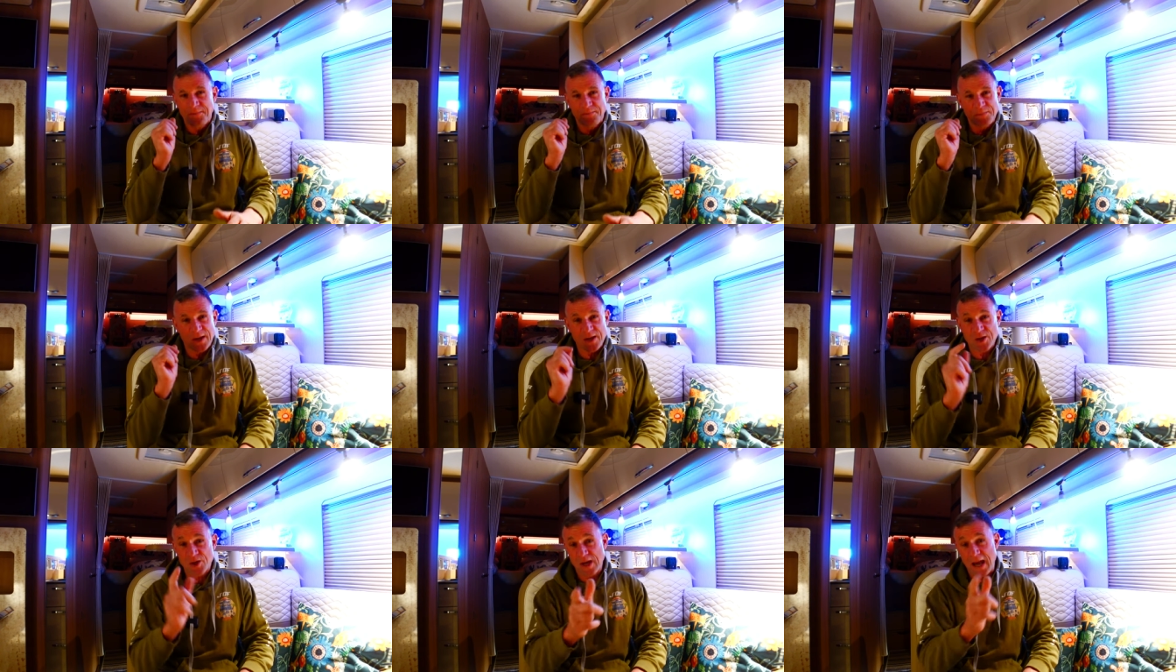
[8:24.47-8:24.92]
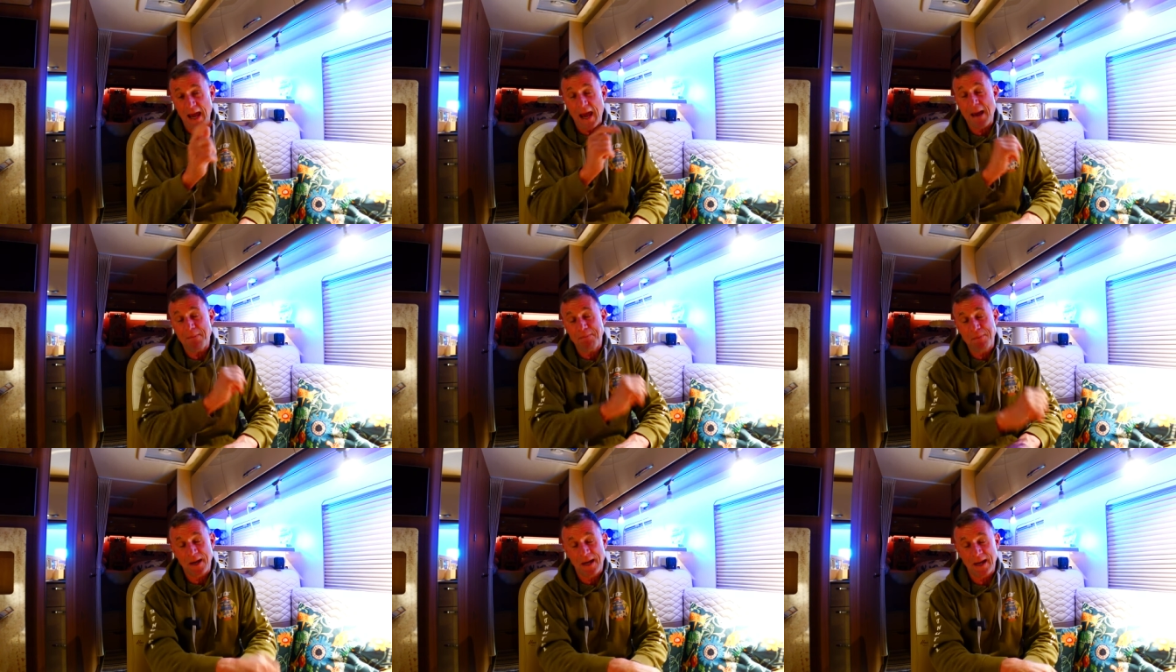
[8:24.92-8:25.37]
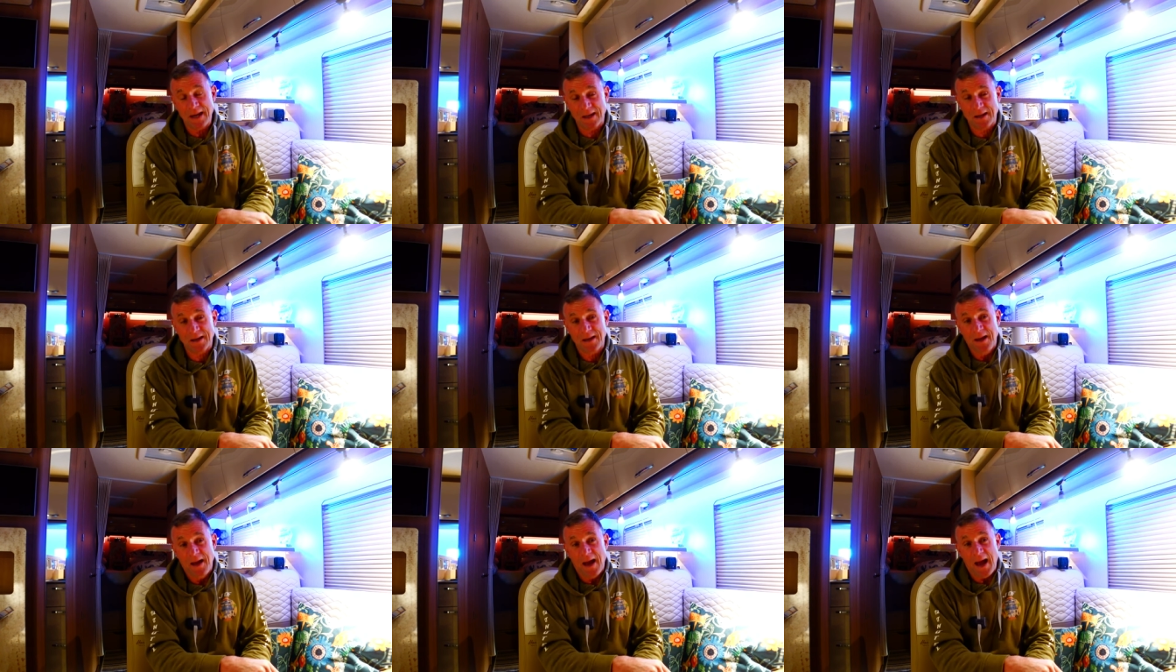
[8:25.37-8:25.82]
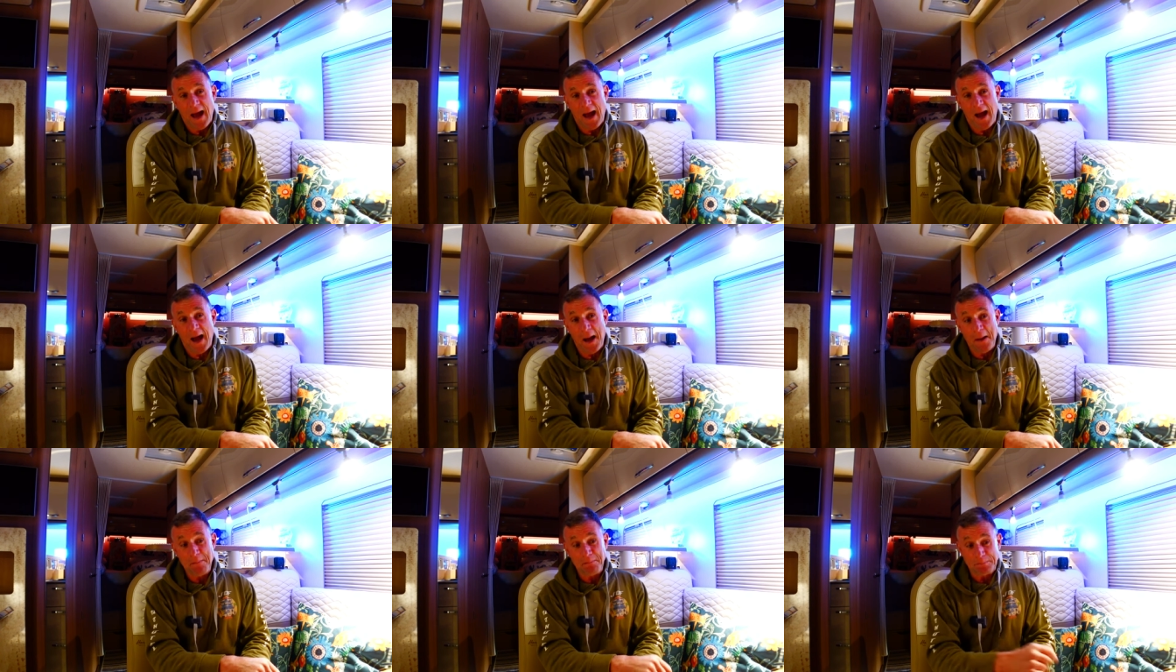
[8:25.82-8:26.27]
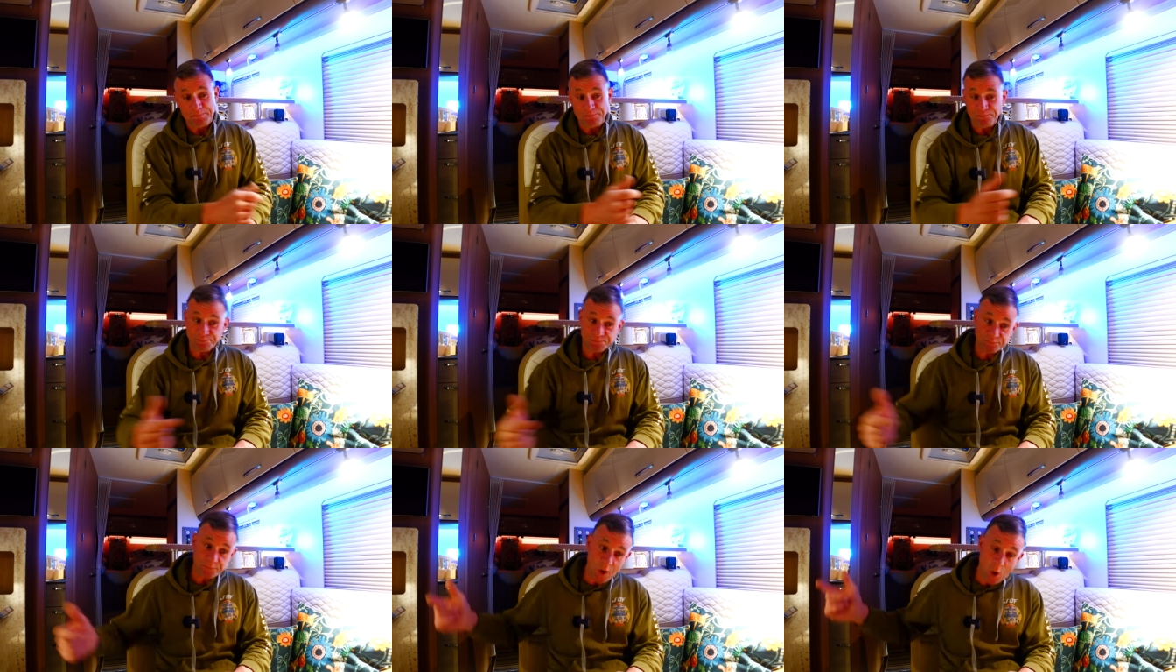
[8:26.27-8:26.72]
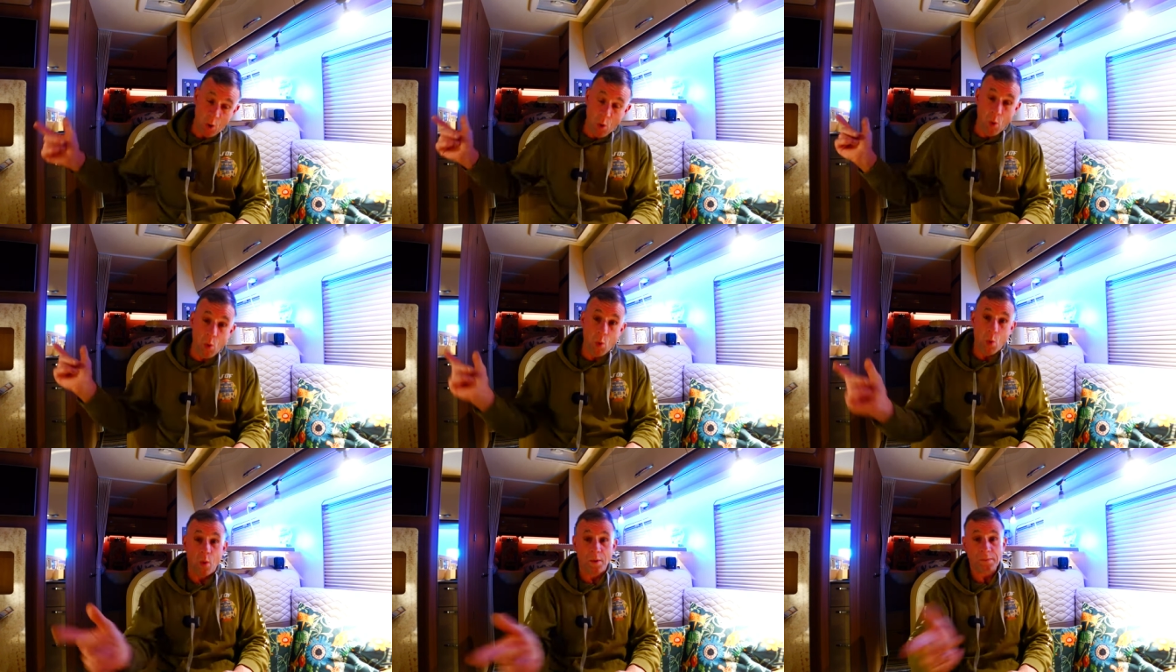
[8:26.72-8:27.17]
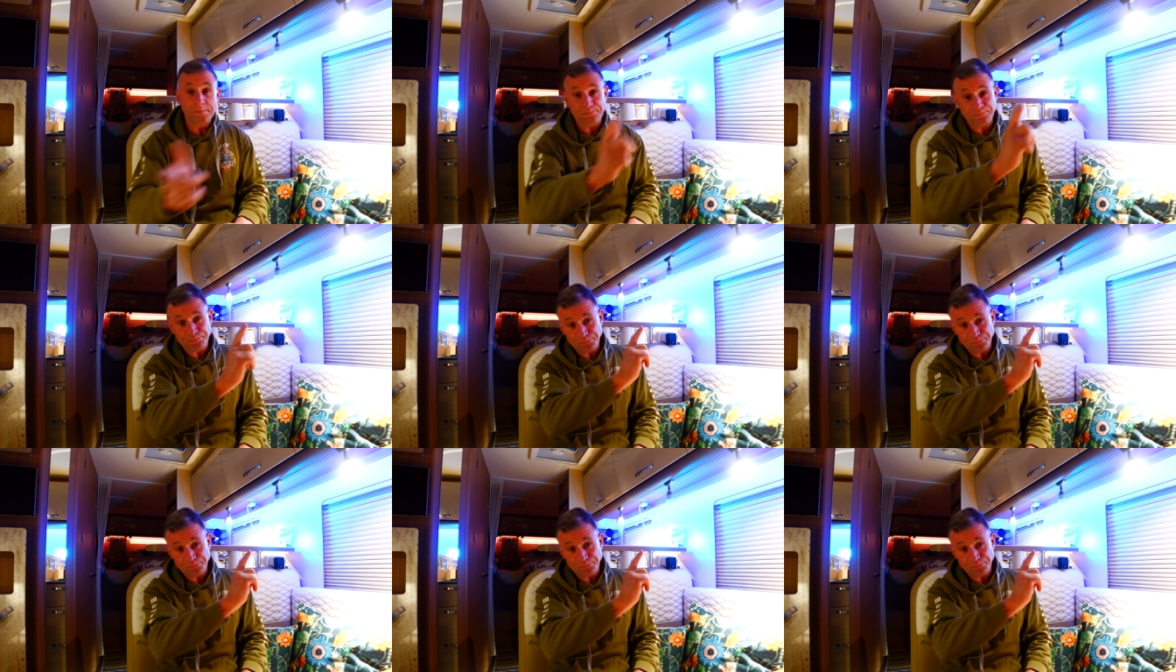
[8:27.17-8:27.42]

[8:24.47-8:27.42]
it's epic um, oh